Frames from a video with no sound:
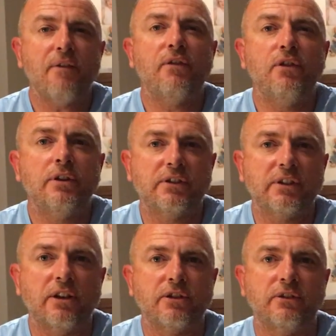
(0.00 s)
a few
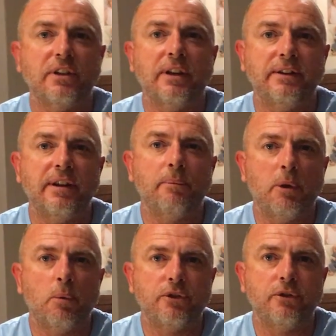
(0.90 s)
discussions and tell me
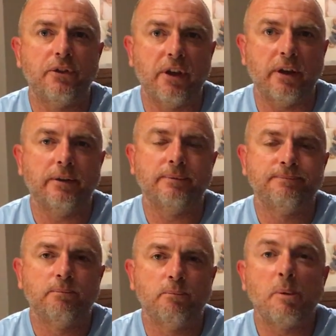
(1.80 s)
what you think.
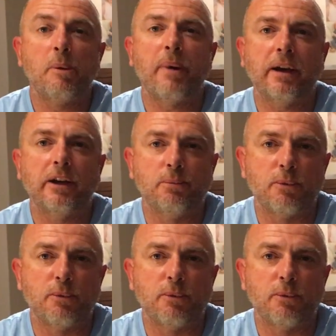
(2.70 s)
We'll be back in a